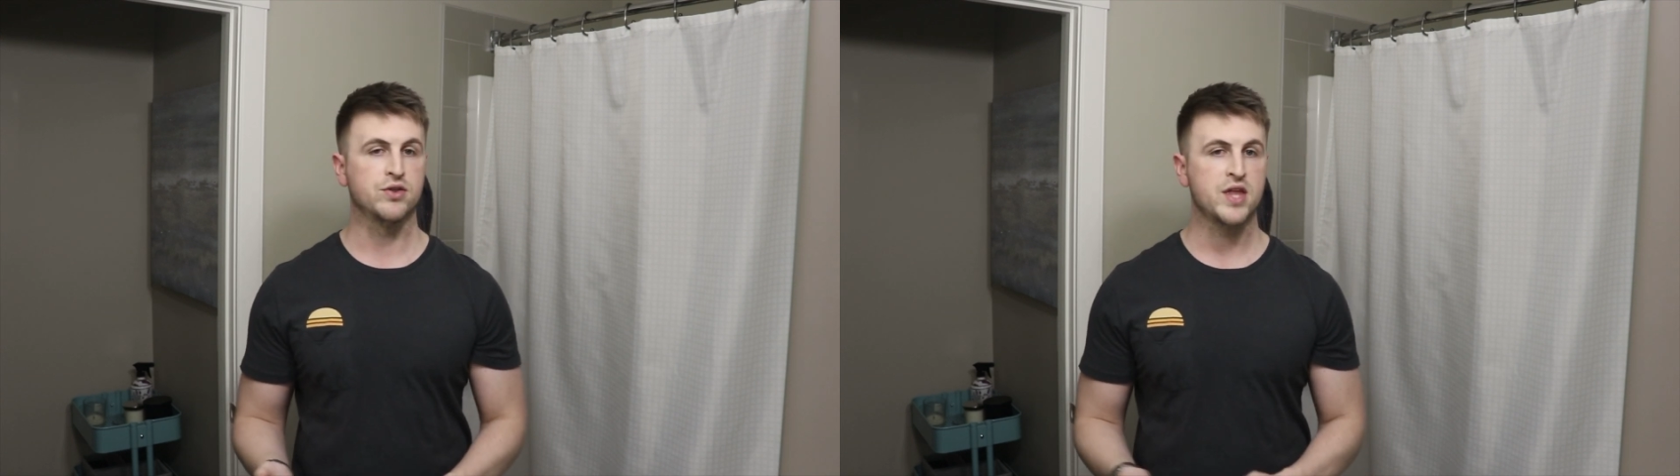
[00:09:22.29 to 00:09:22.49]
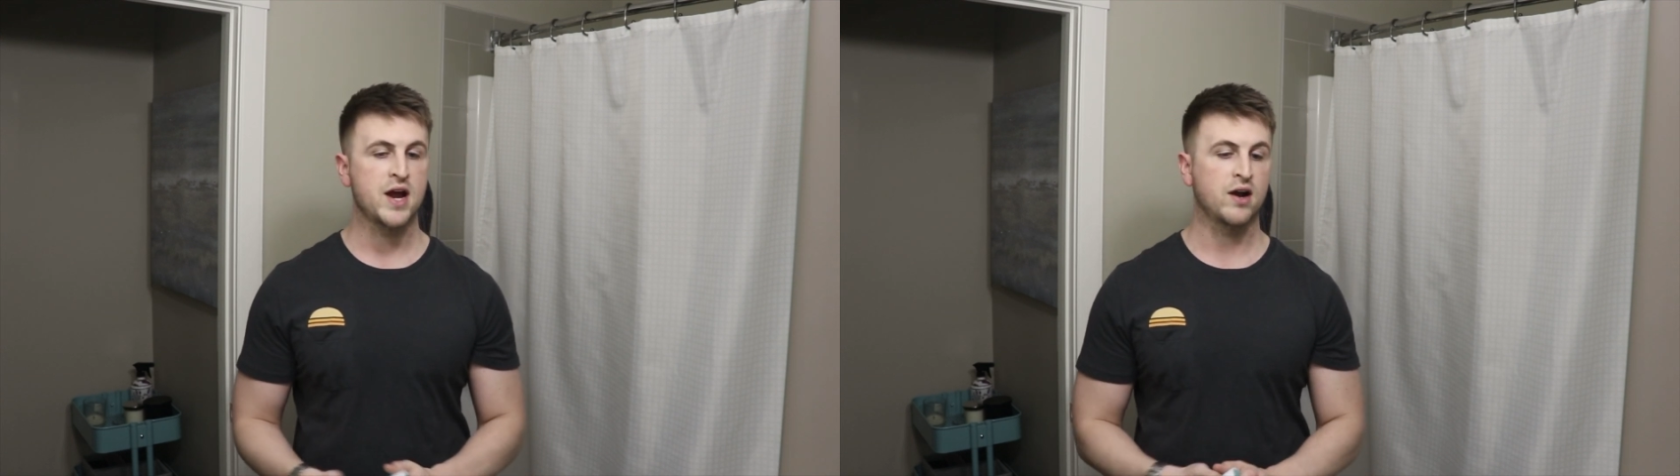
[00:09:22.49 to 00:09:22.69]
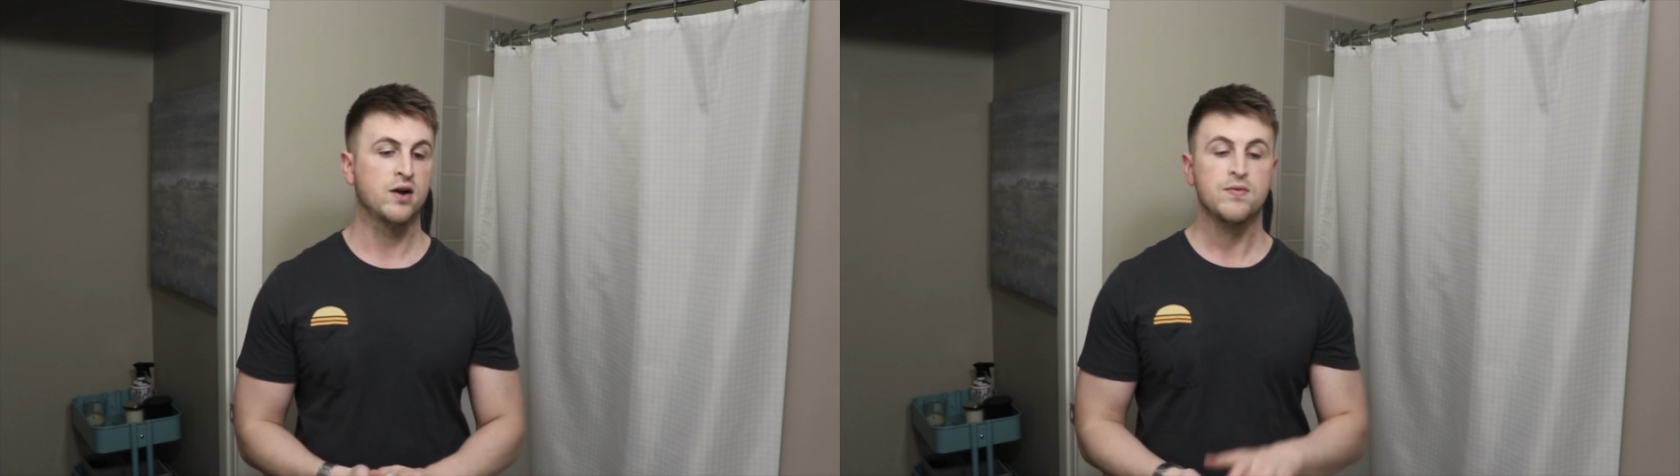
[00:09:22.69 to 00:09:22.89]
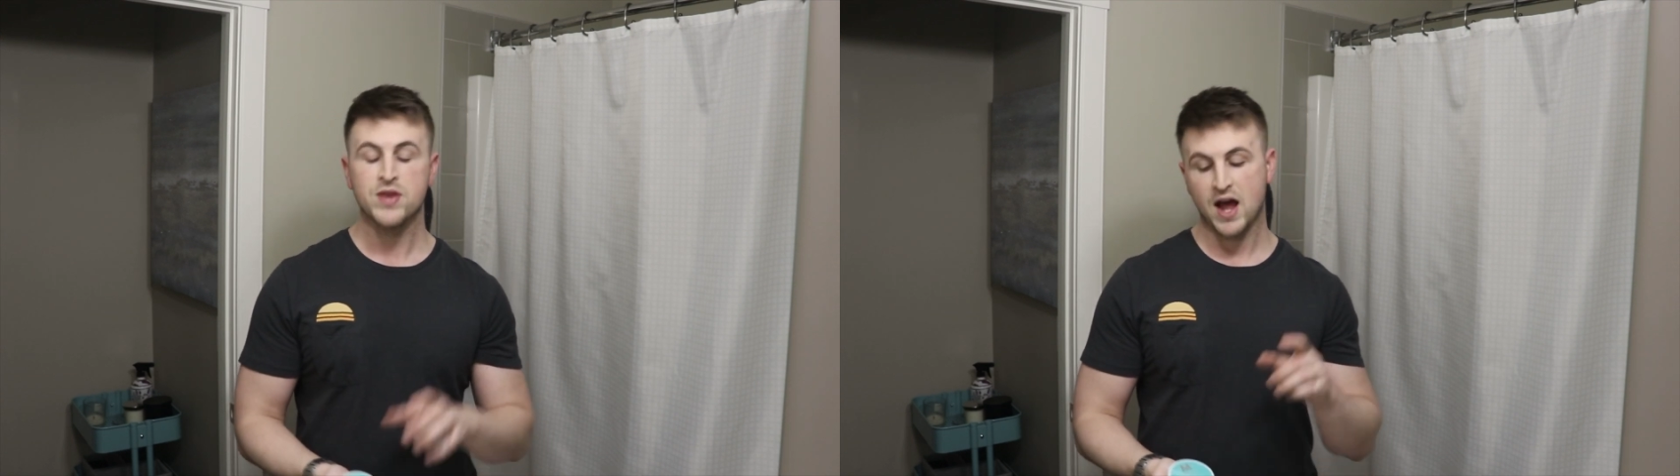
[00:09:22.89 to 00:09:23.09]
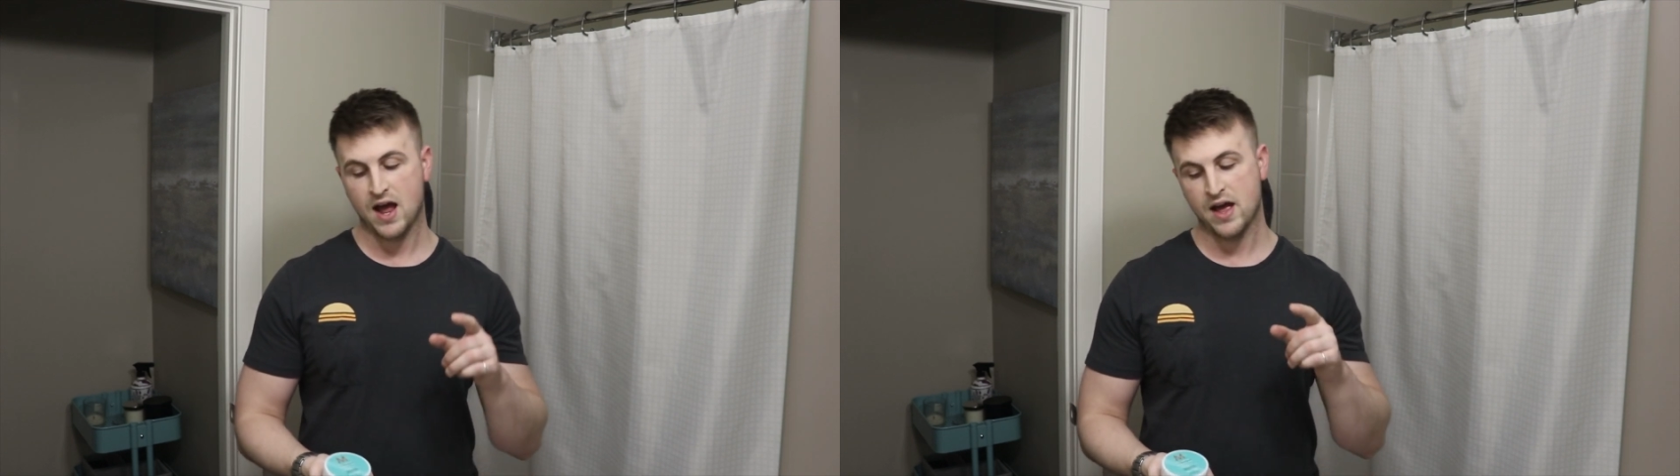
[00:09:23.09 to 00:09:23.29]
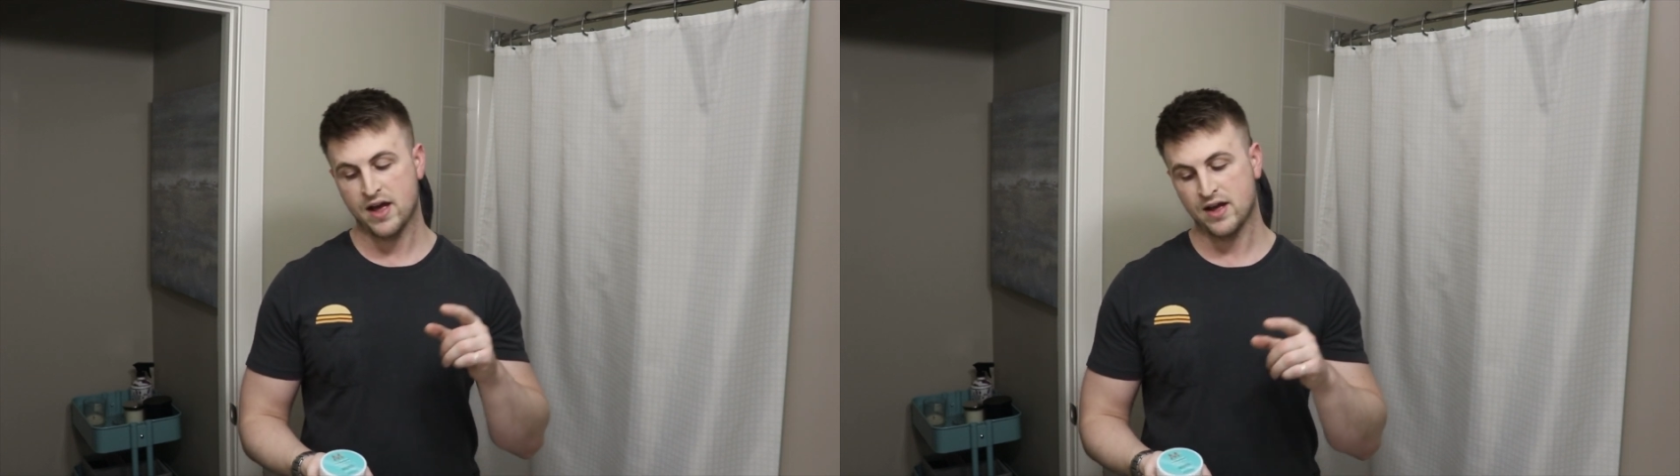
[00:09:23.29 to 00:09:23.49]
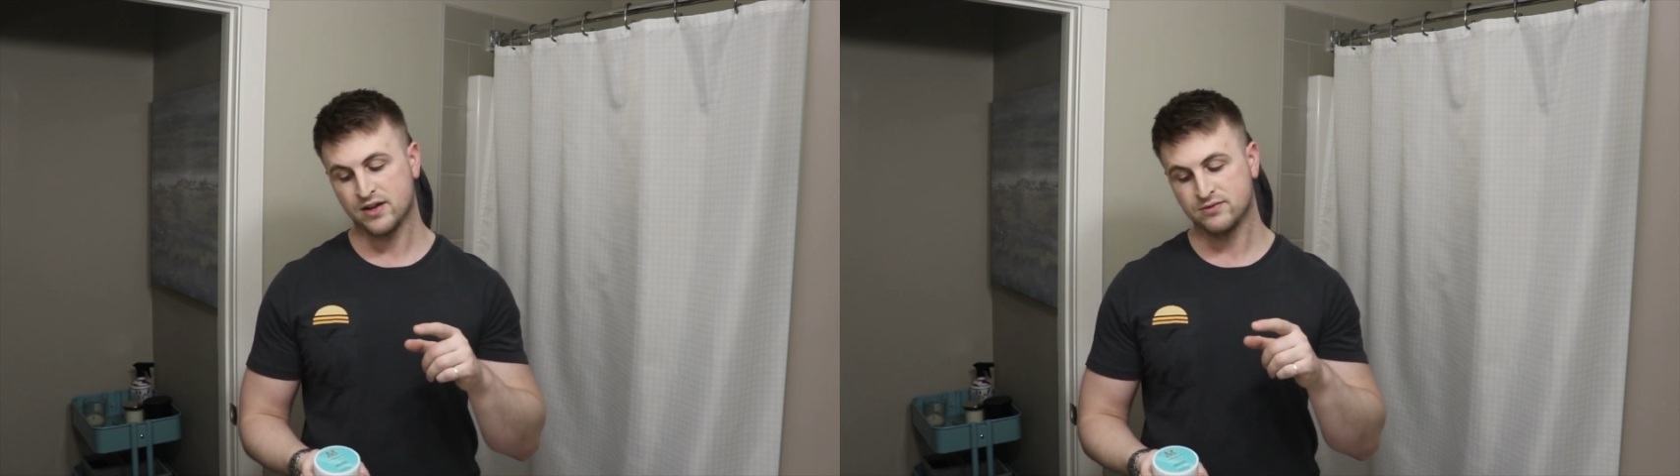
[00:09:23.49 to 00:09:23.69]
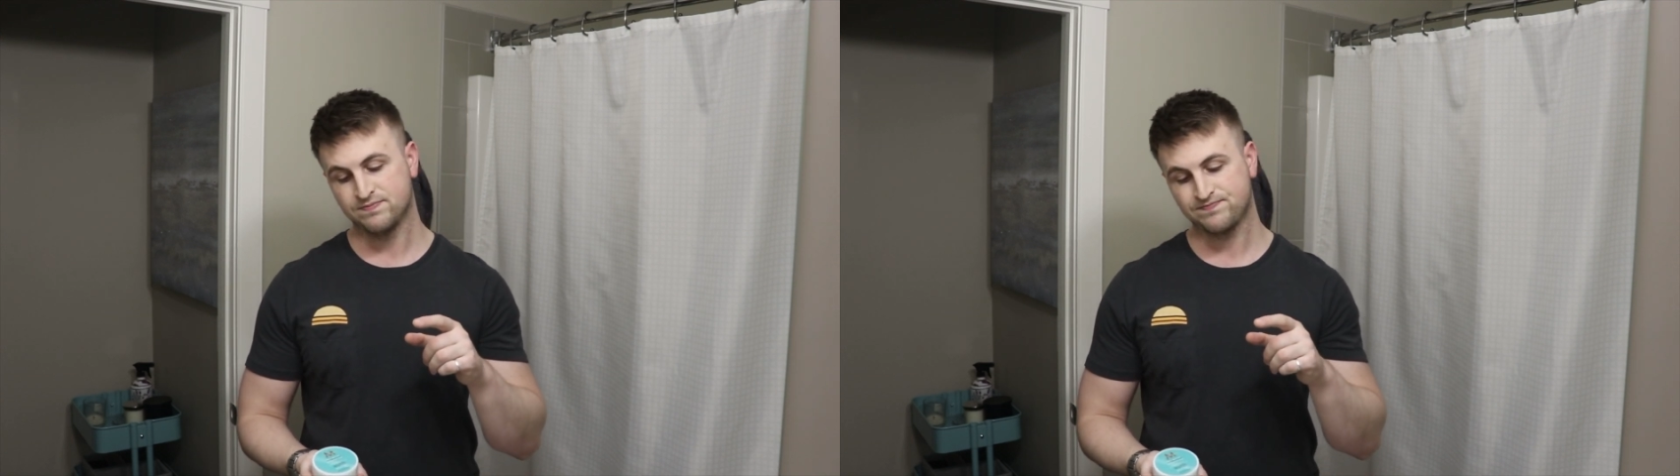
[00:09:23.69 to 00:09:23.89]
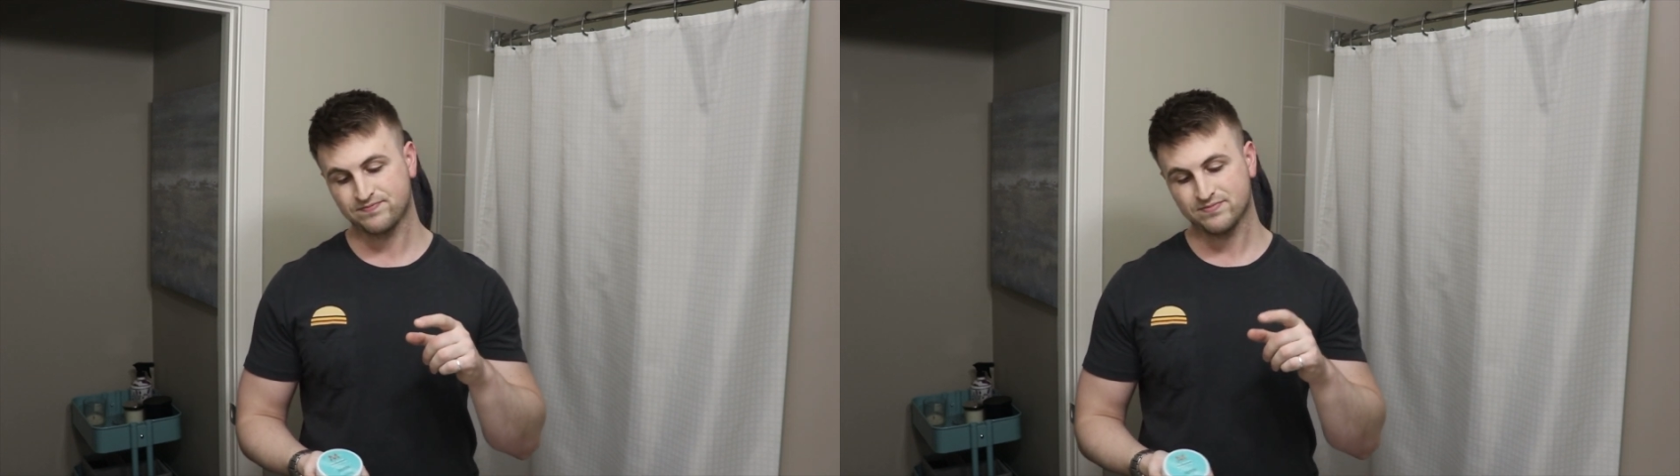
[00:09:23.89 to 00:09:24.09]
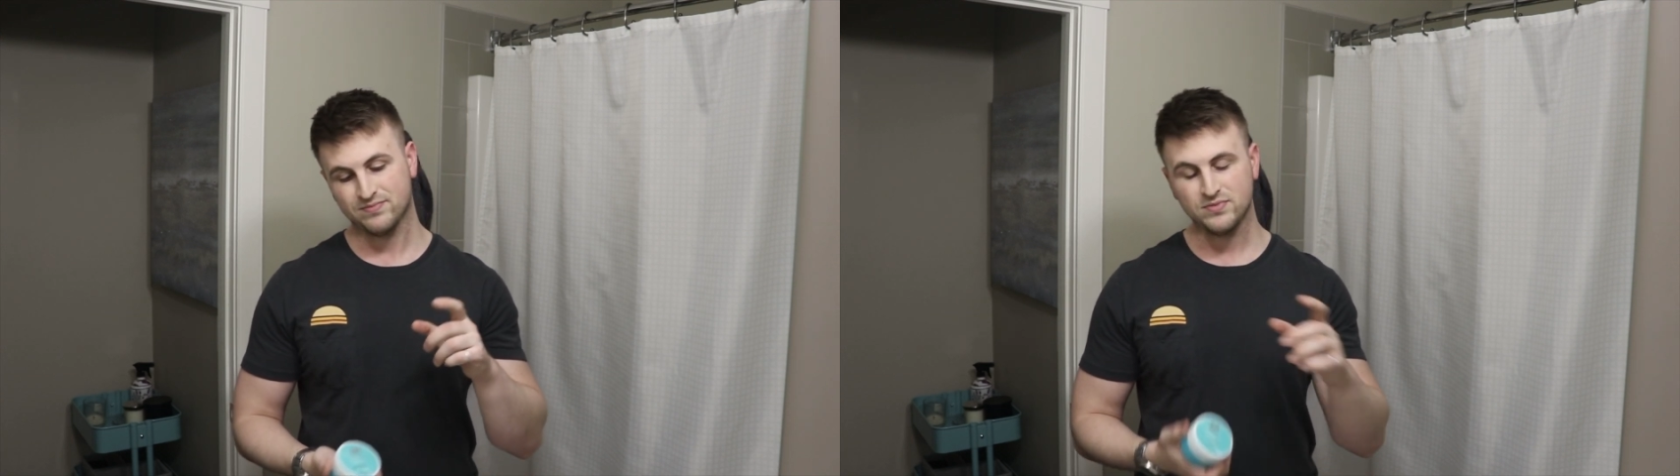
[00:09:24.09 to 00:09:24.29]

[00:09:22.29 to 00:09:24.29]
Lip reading: and there and